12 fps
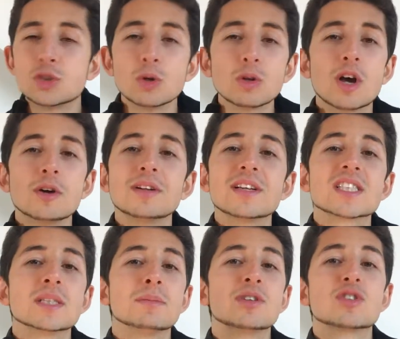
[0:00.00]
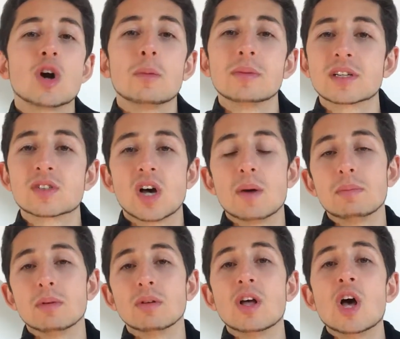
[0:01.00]
Dual coding is the most common
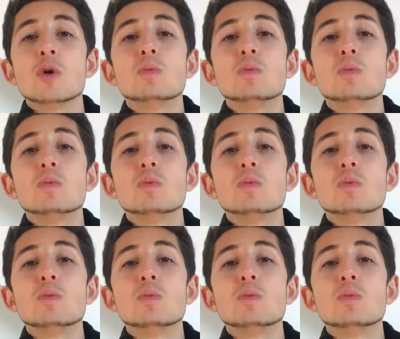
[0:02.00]
example,